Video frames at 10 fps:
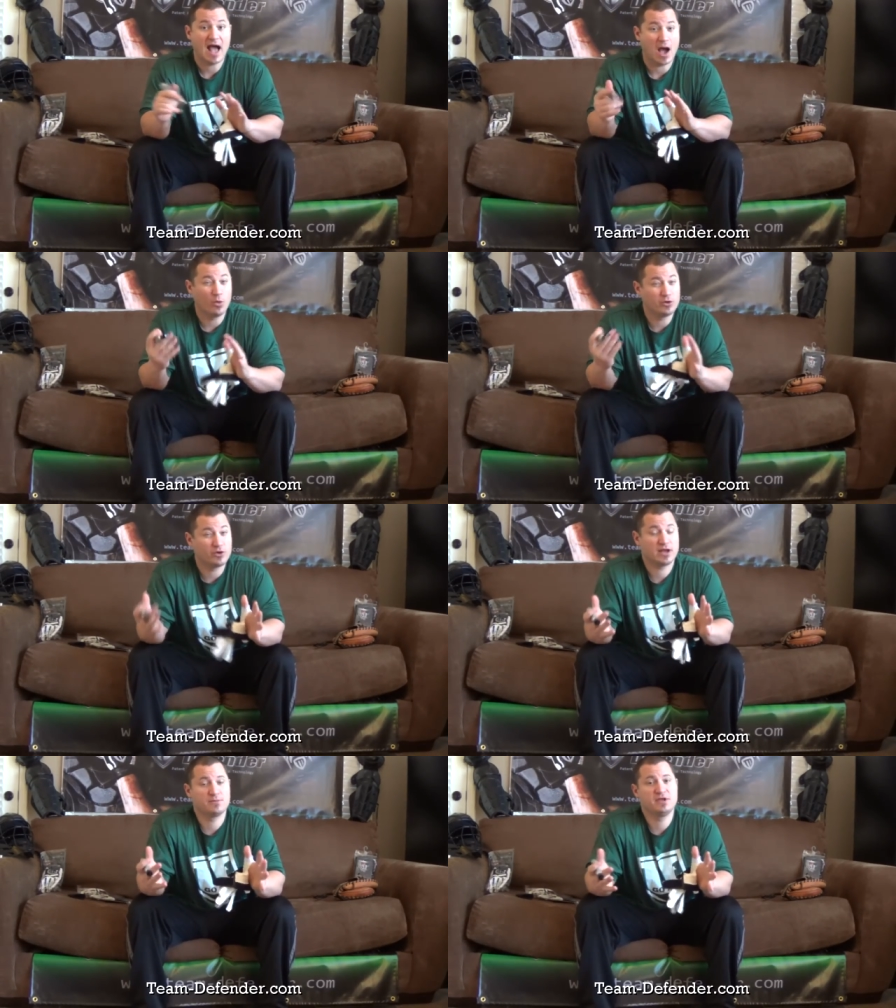I wouldn't
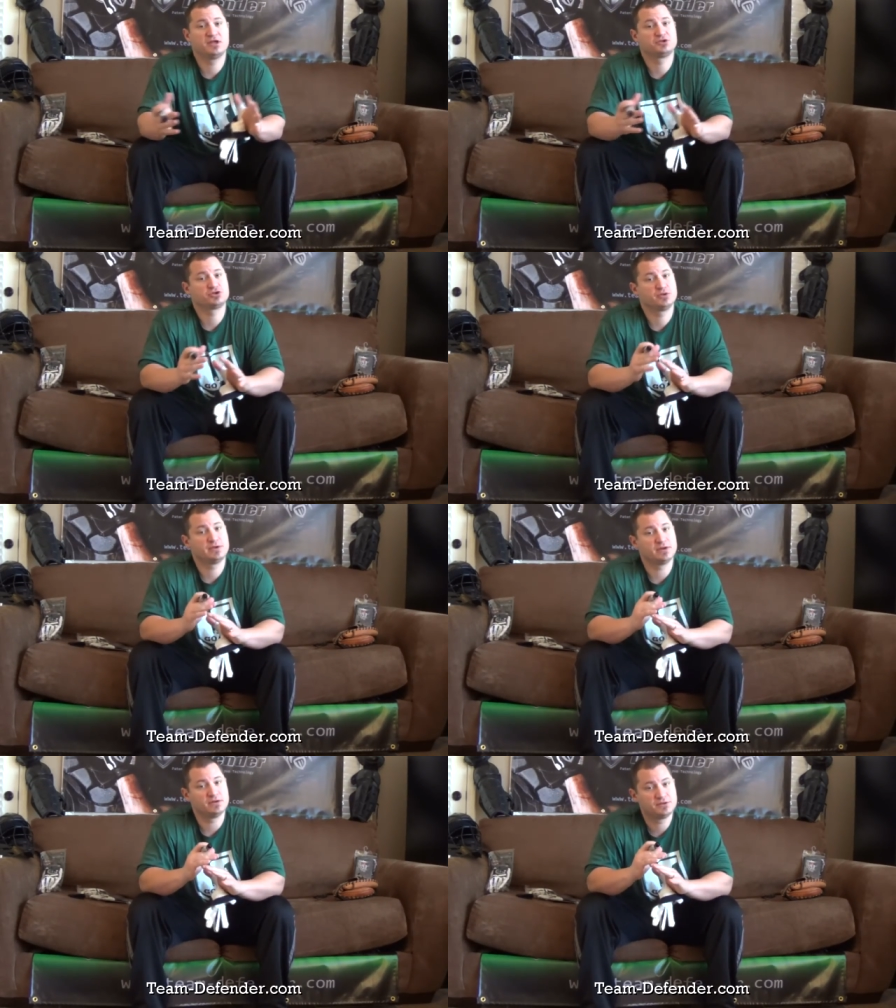recommend
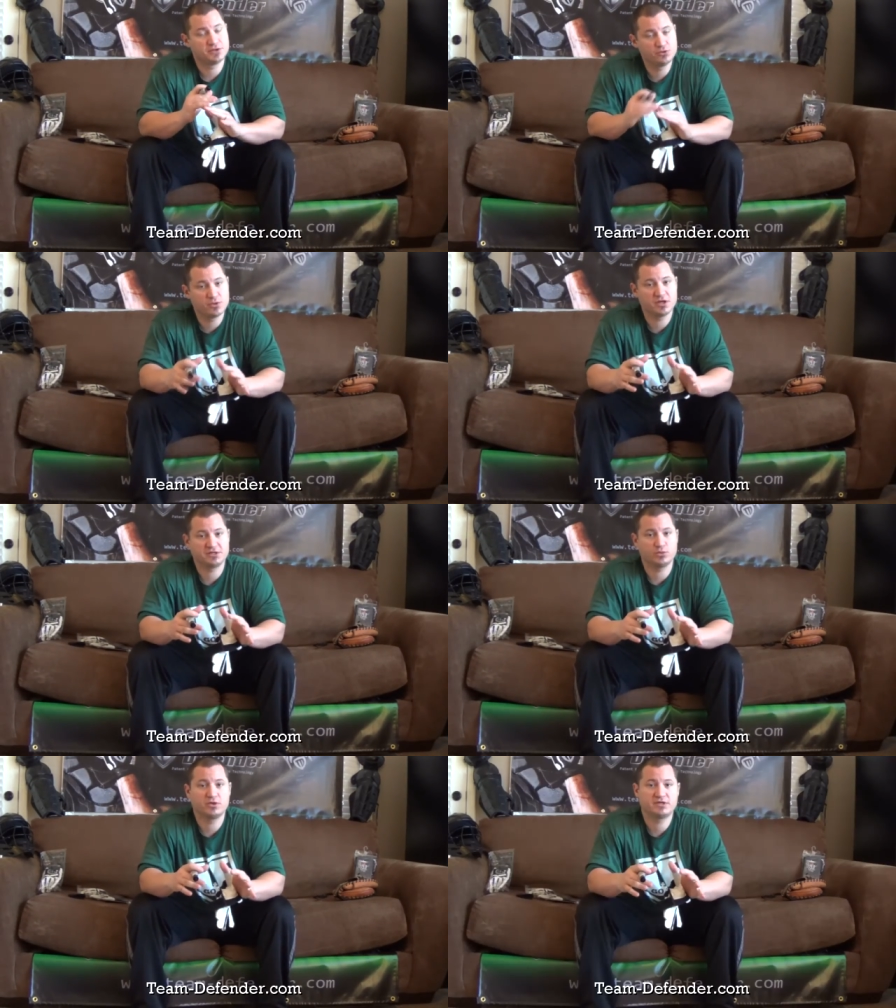trimming too
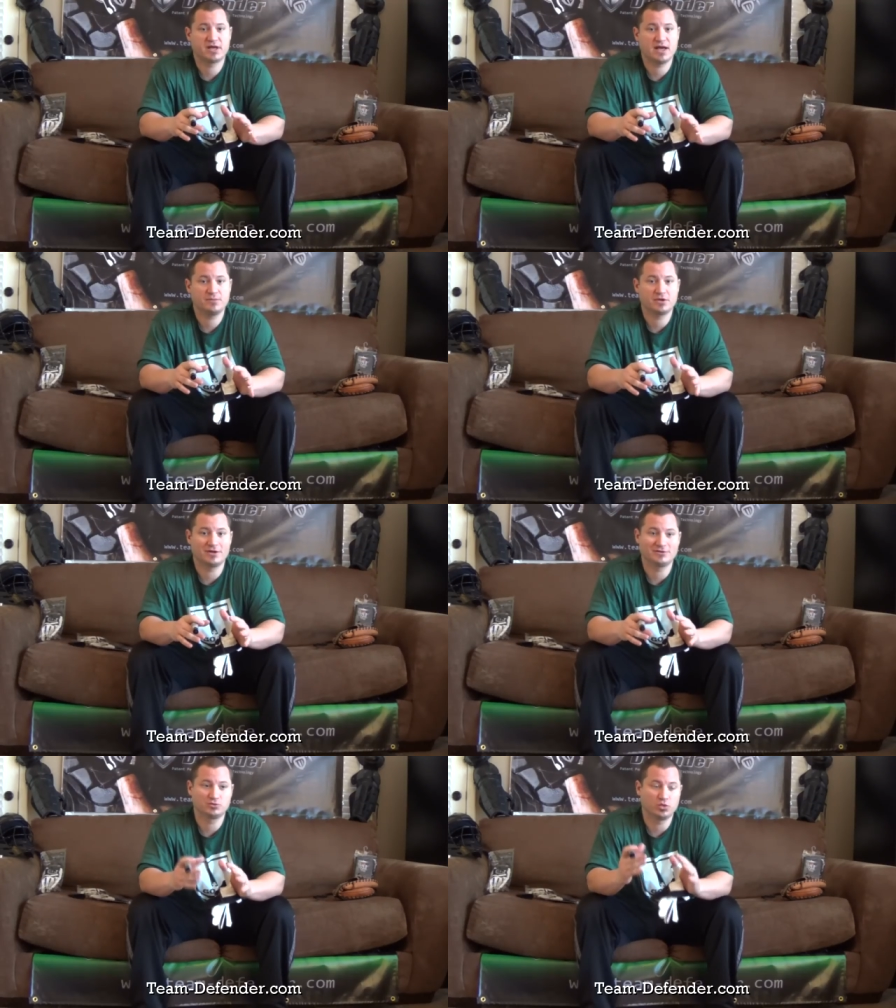much at one time,
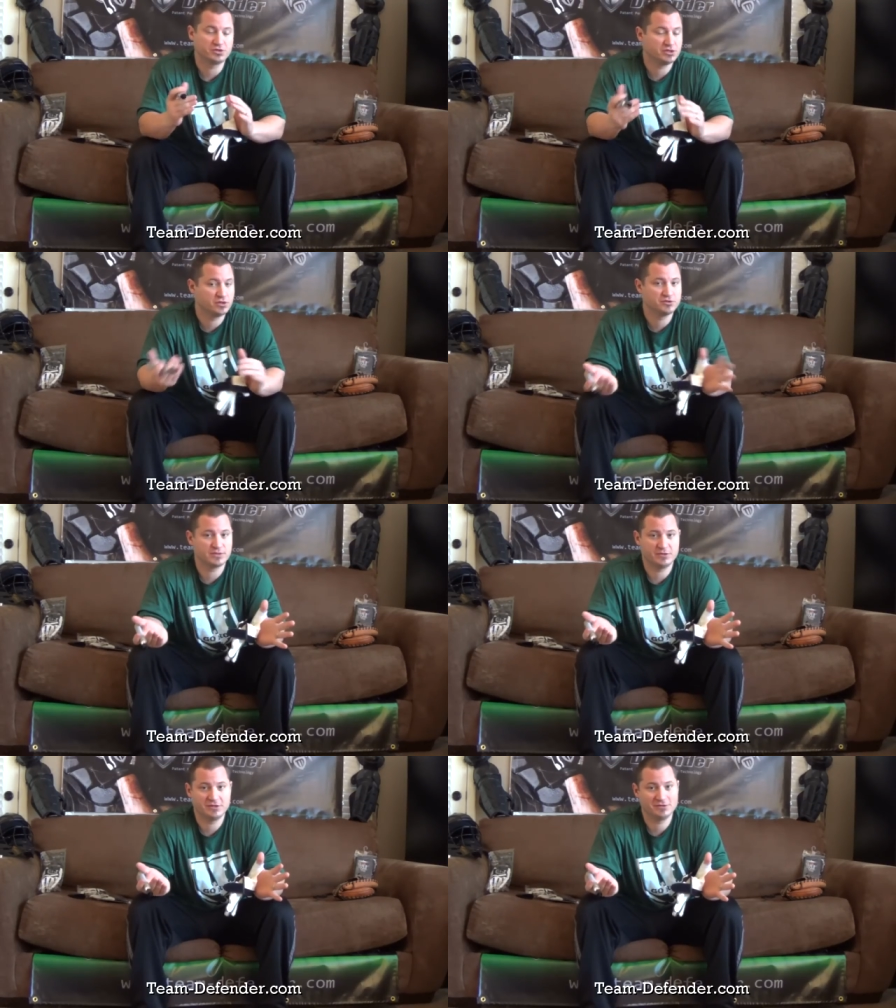because once you lose
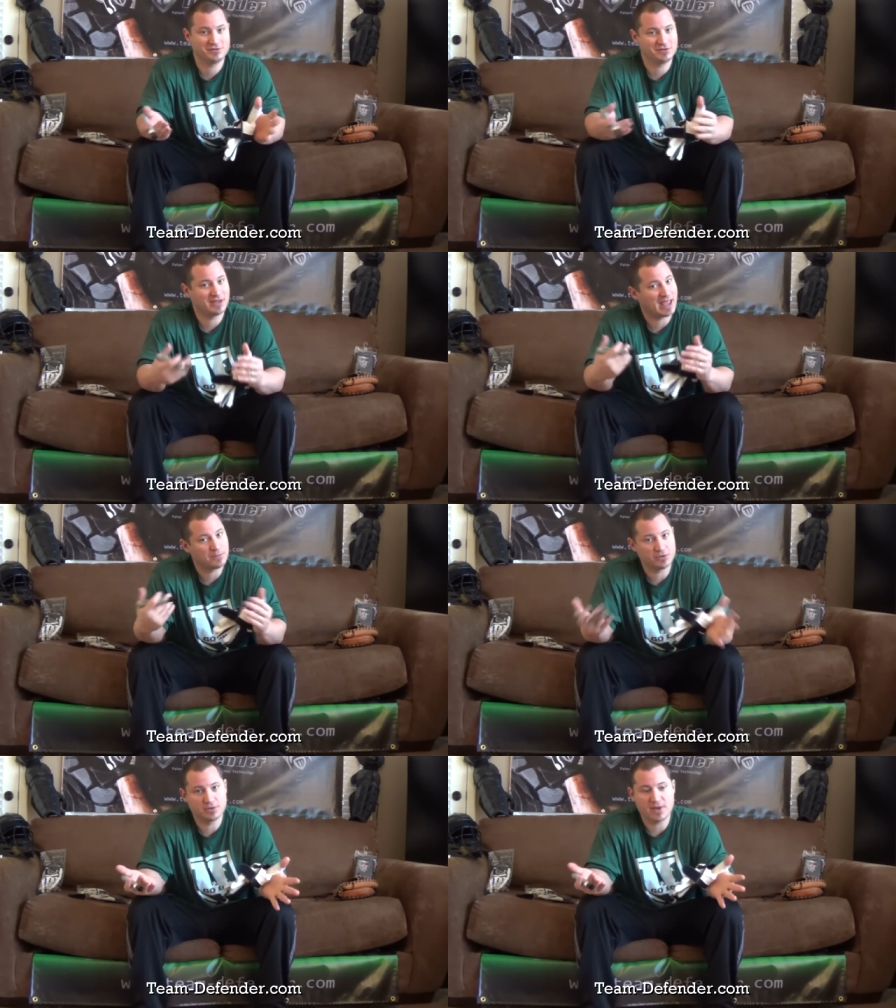that material, you
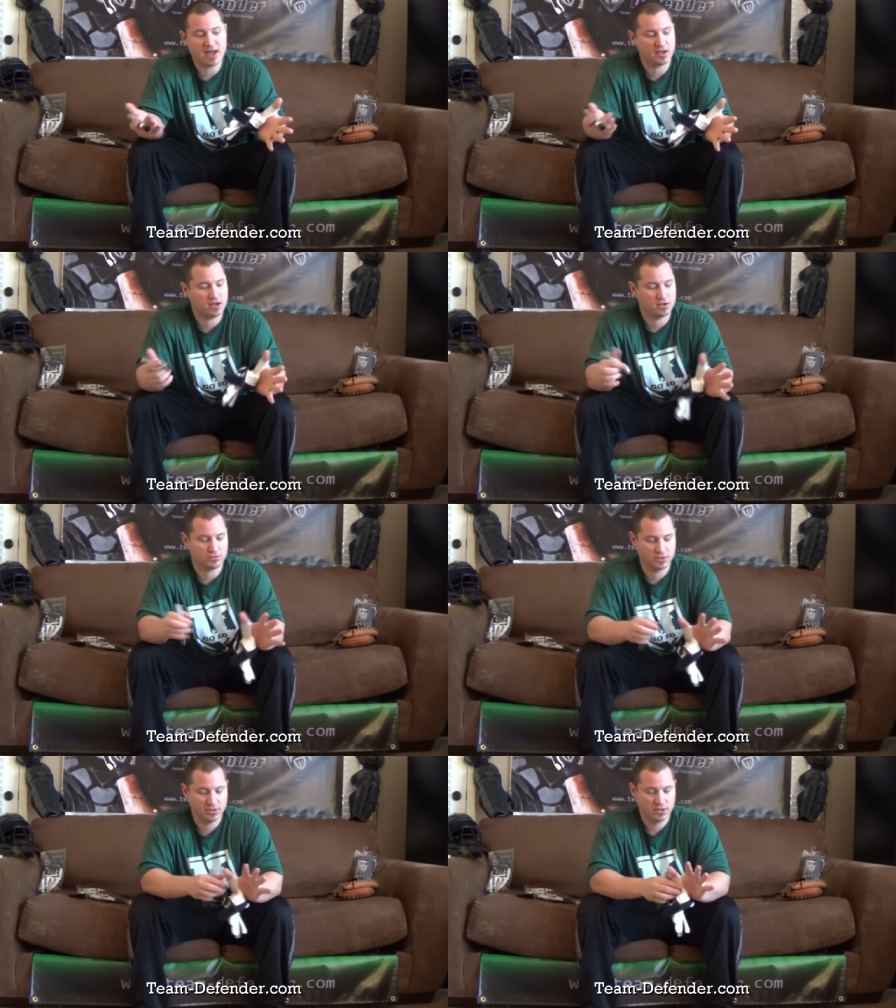can't put it back on.